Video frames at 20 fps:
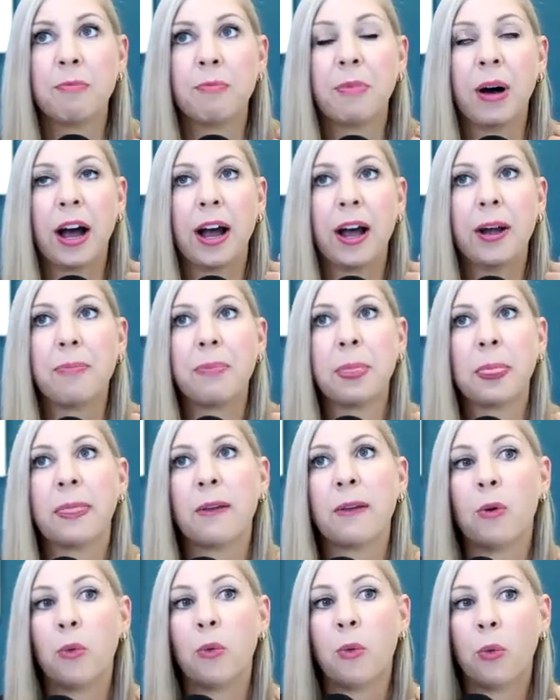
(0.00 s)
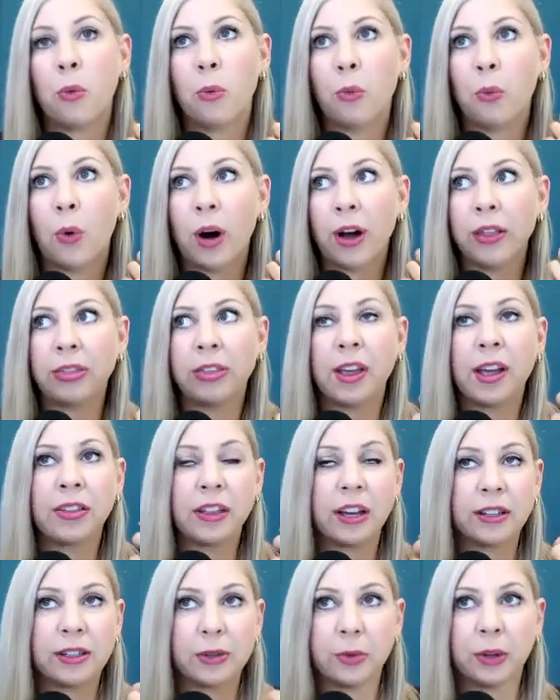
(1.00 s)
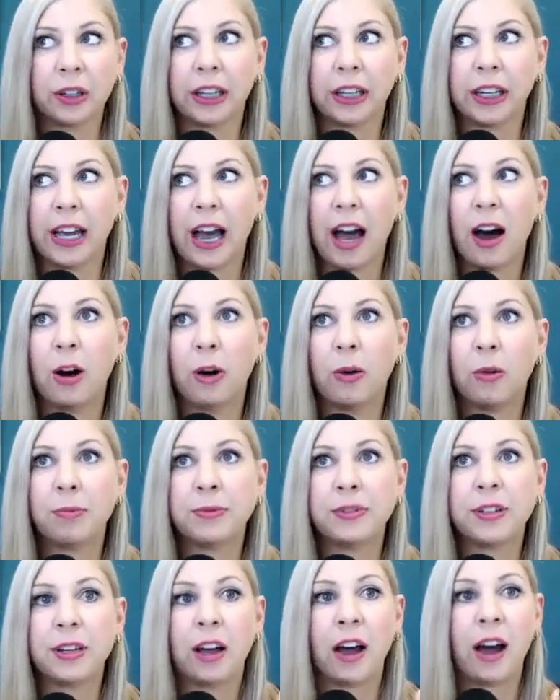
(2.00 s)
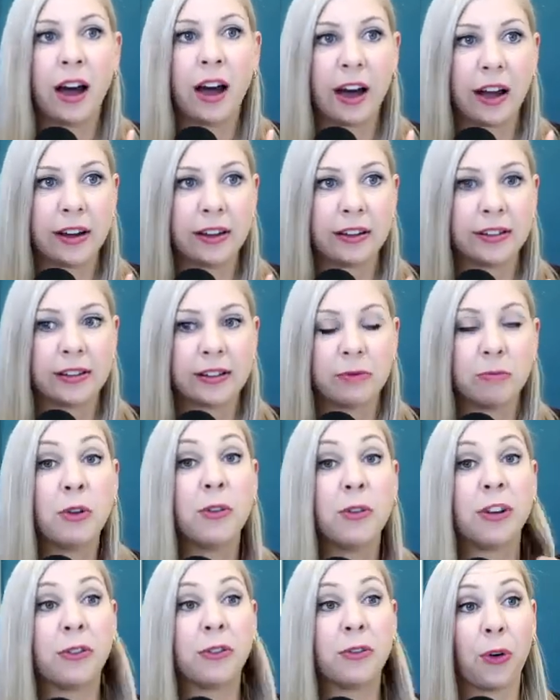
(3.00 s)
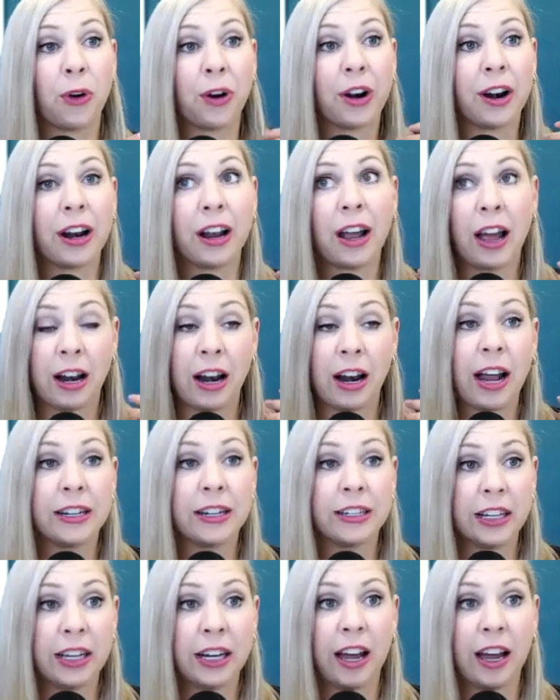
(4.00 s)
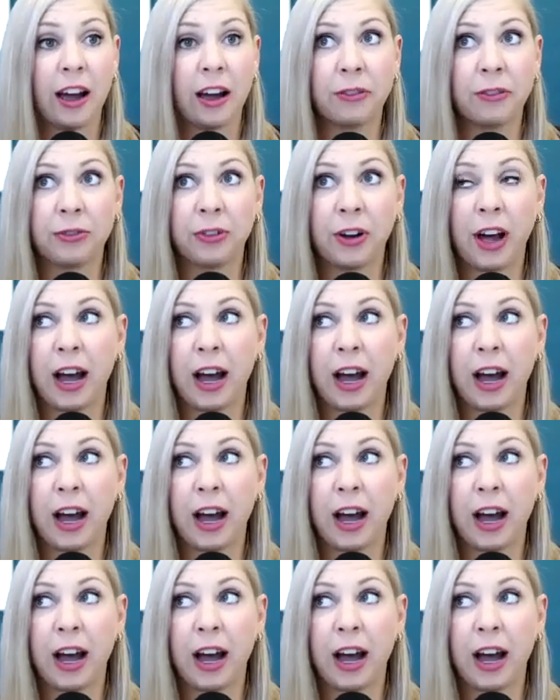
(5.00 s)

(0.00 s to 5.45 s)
But one thing that's really helped us moving forward, and I did have,